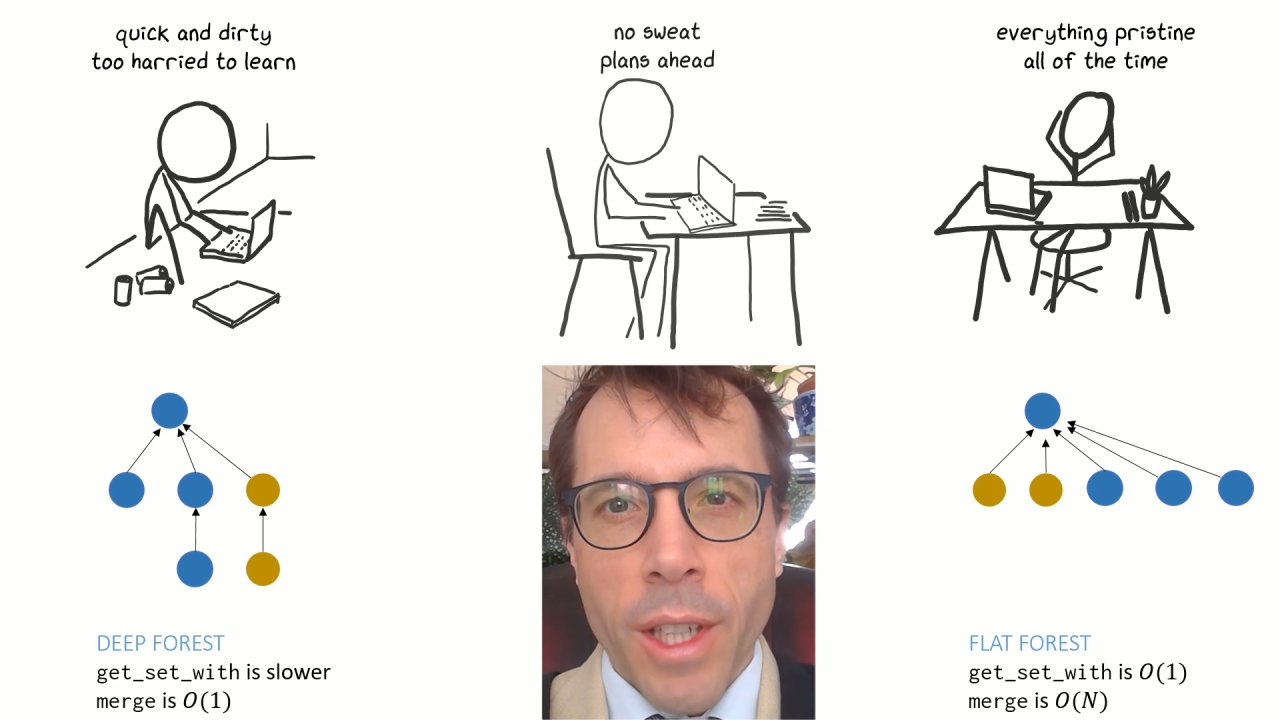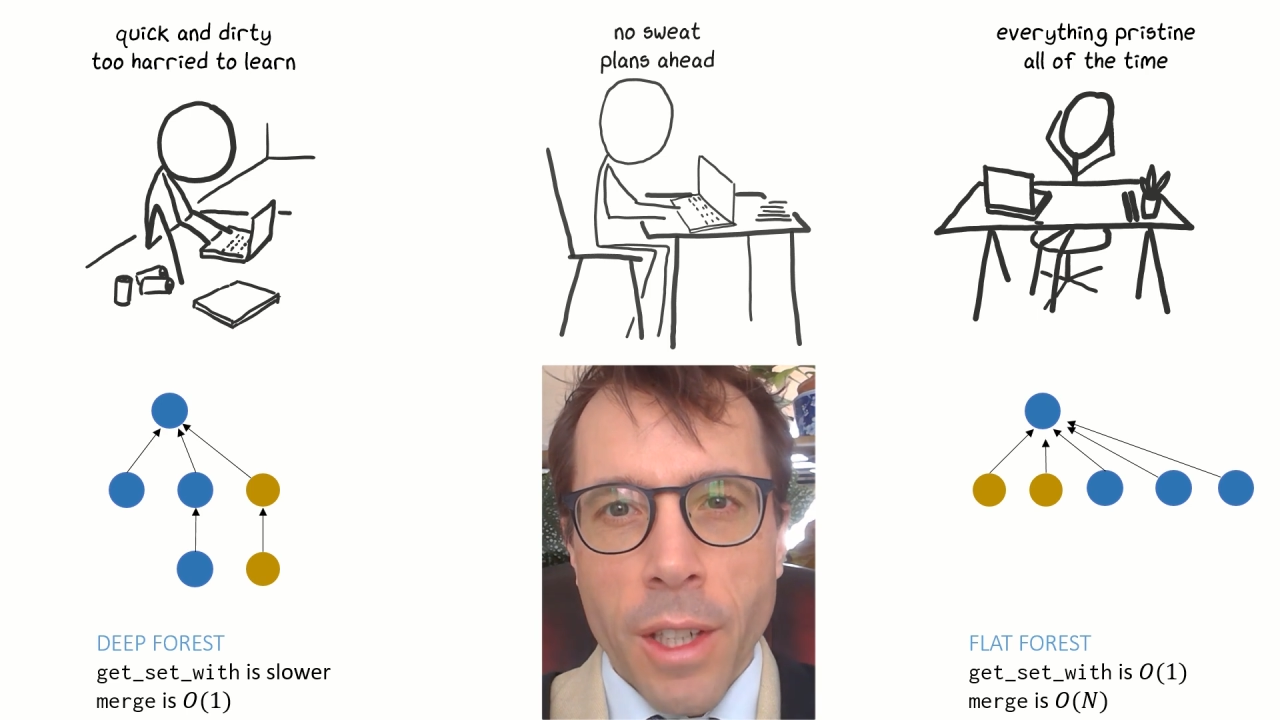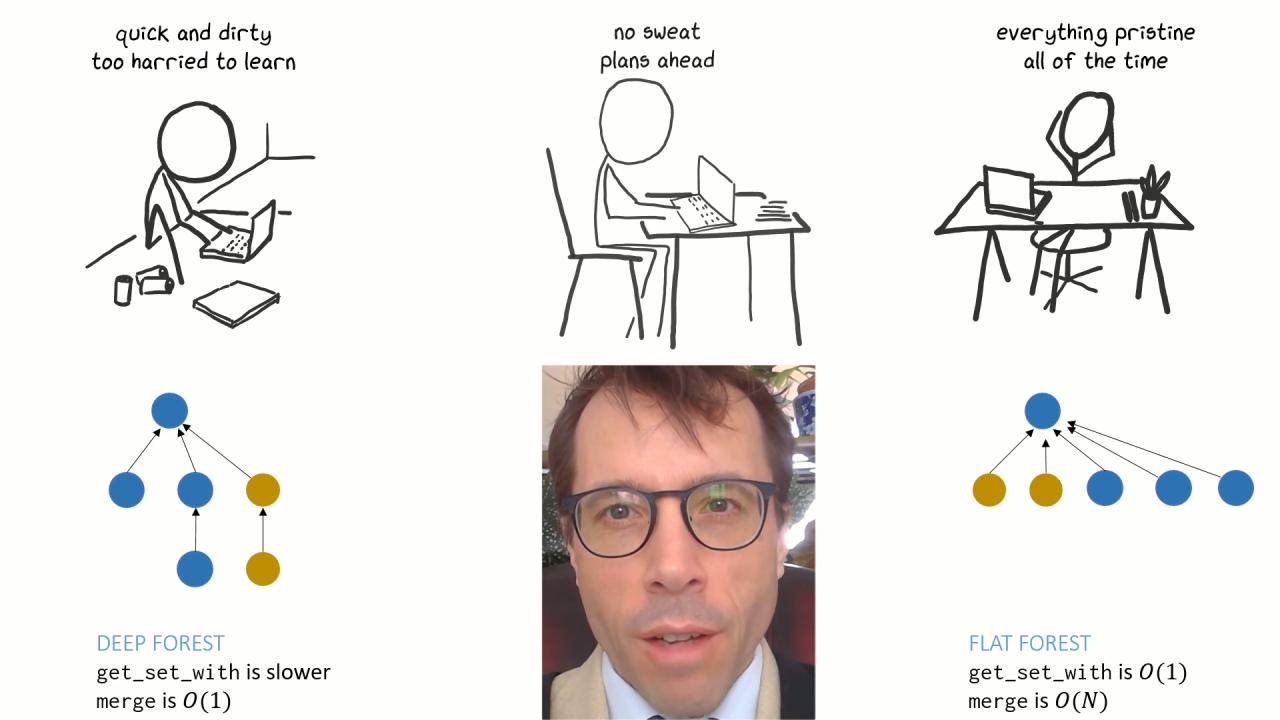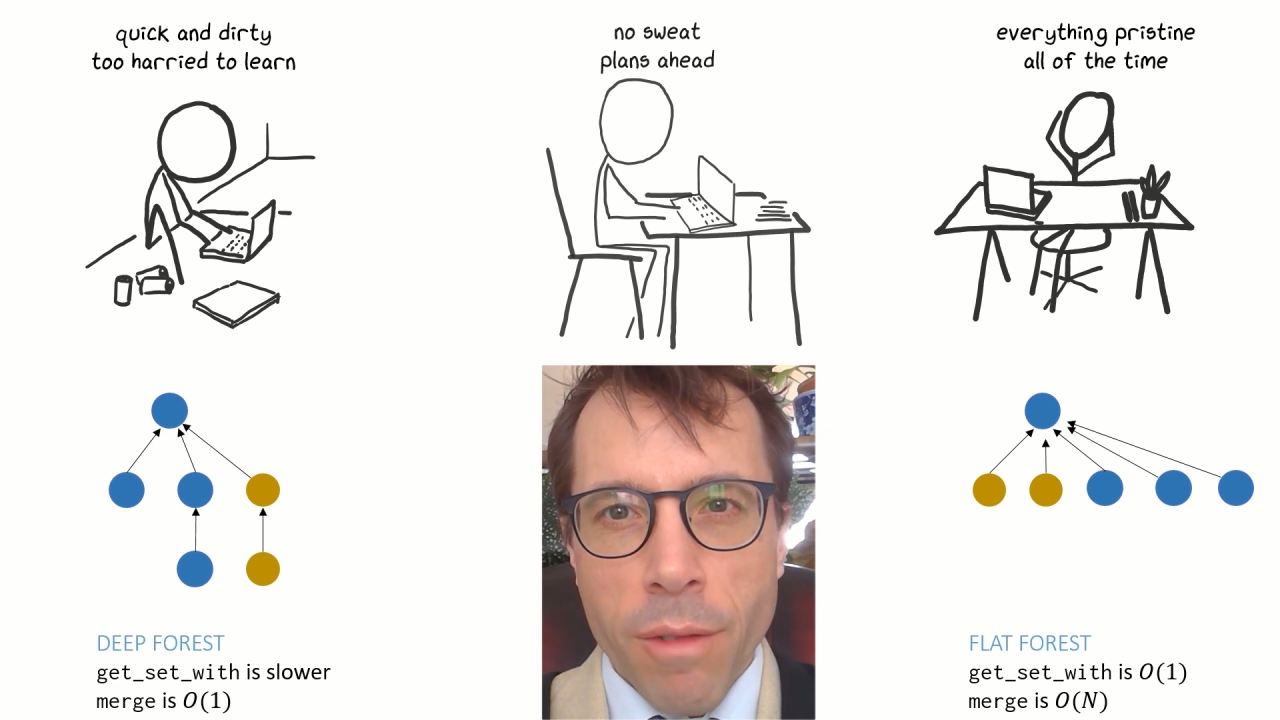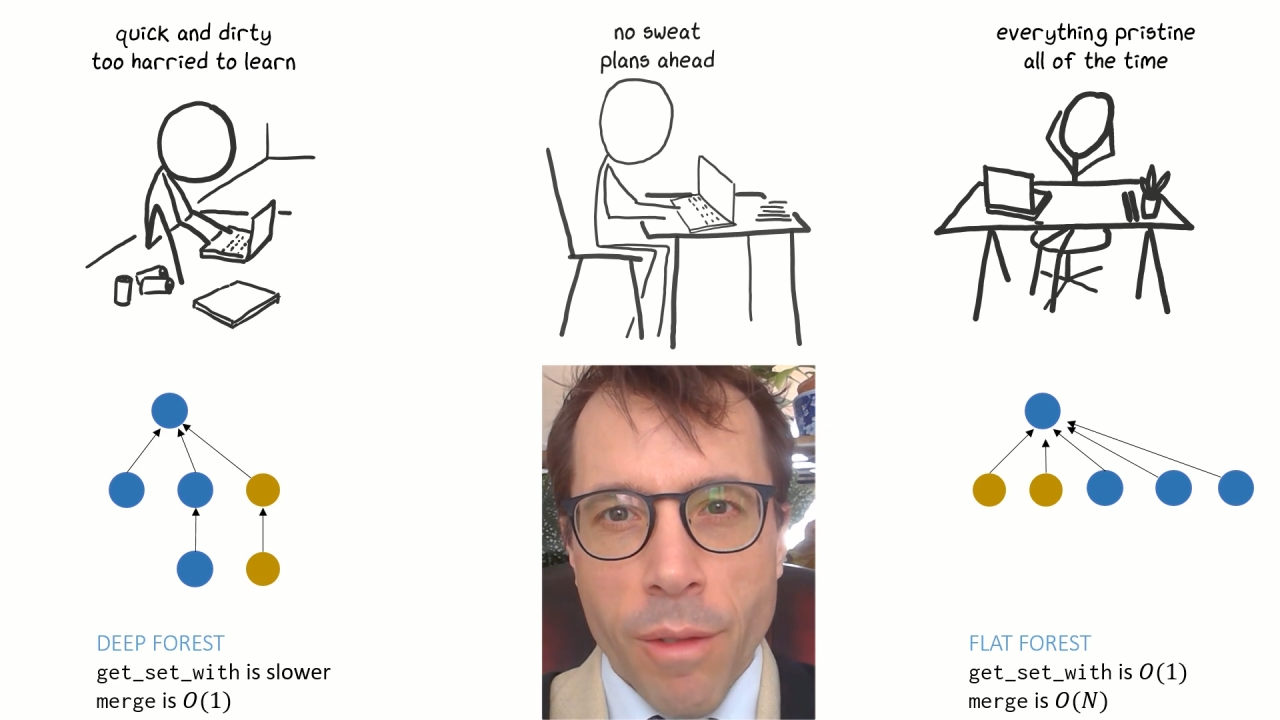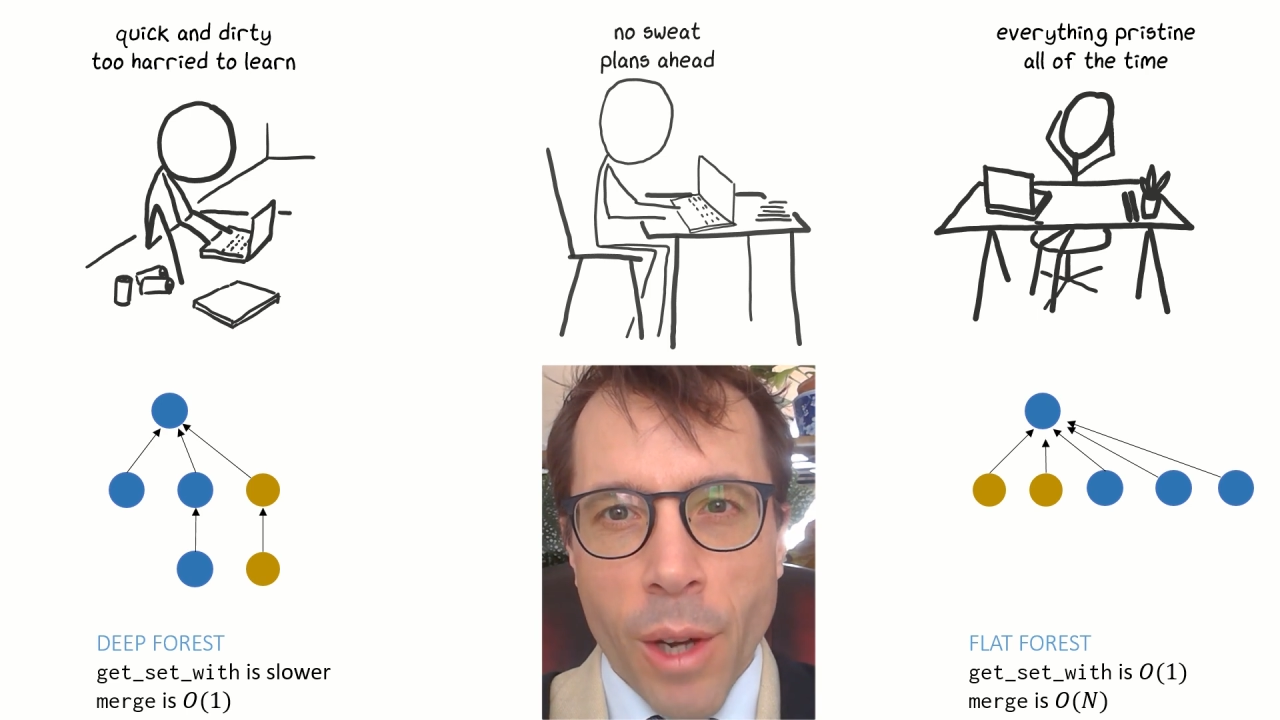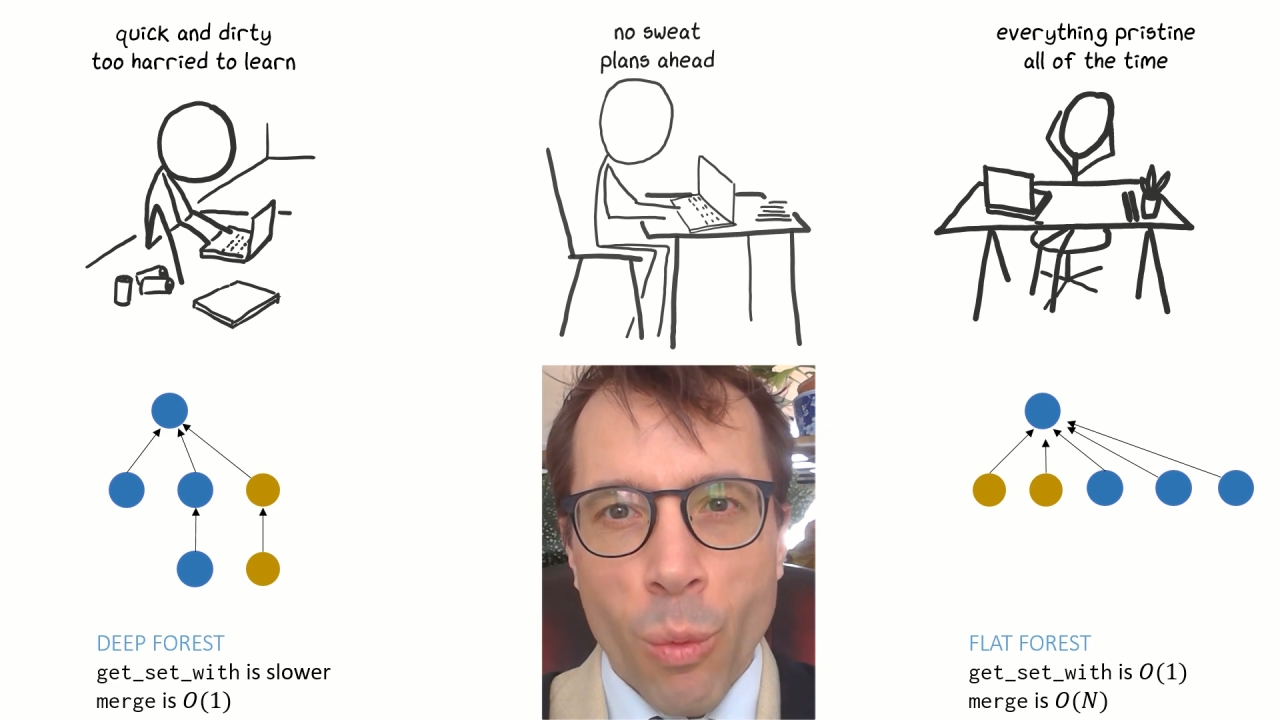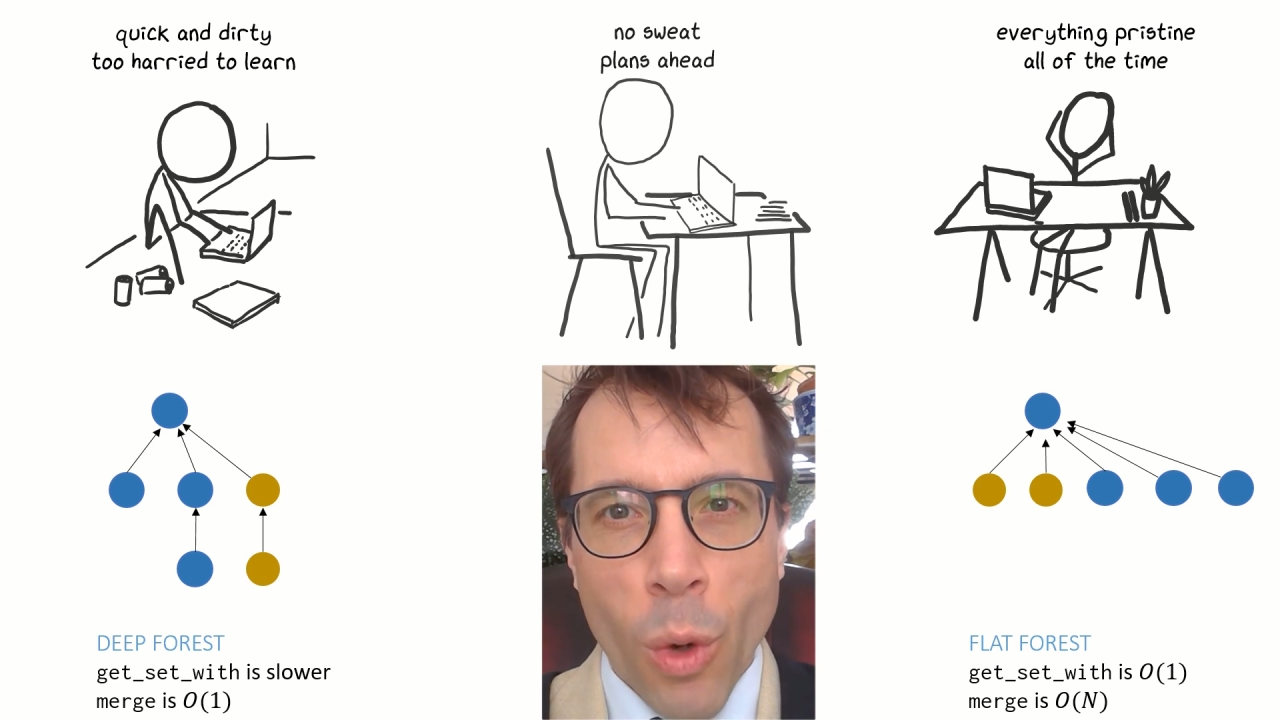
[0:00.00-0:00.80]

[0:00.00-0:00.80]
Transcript: enough of our